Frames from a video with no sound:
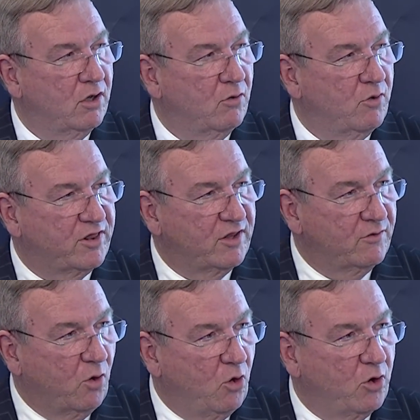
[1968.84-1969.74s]
with
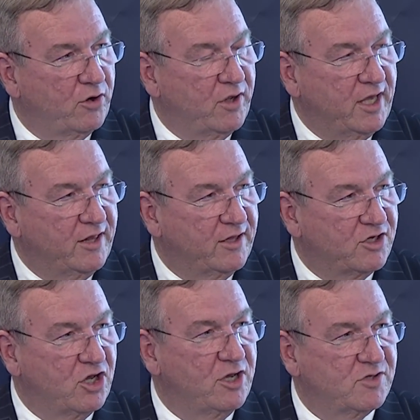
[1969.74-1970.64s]
the order in the
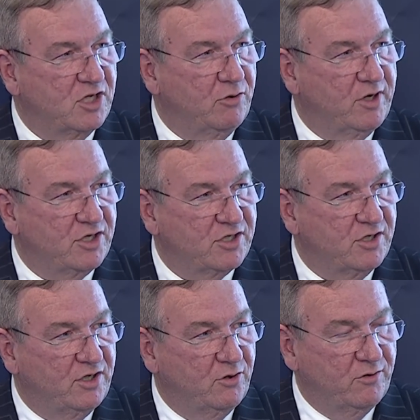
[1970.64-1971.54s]
terms that
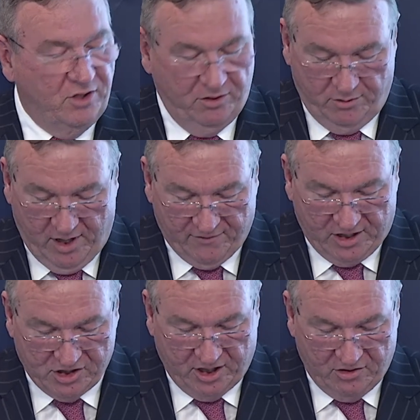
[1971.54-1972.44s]
you have
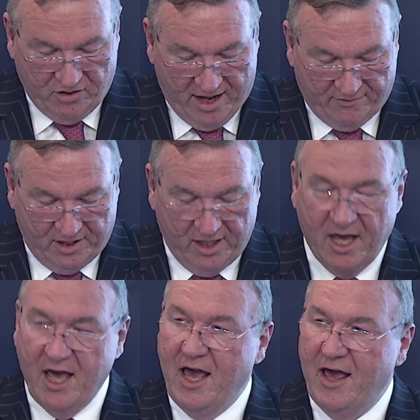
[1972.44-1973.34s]
initially drafted,
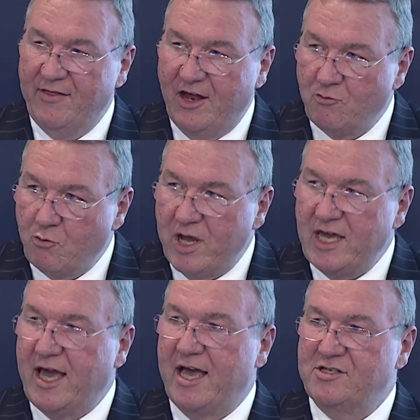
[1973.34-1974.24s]
and then
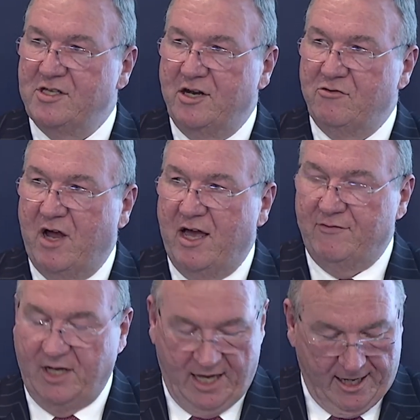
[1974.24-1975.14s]
recast that
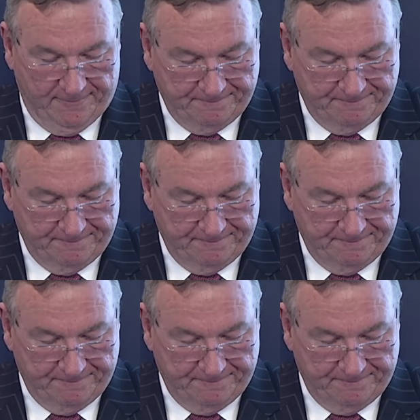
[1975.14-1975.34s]
draft again.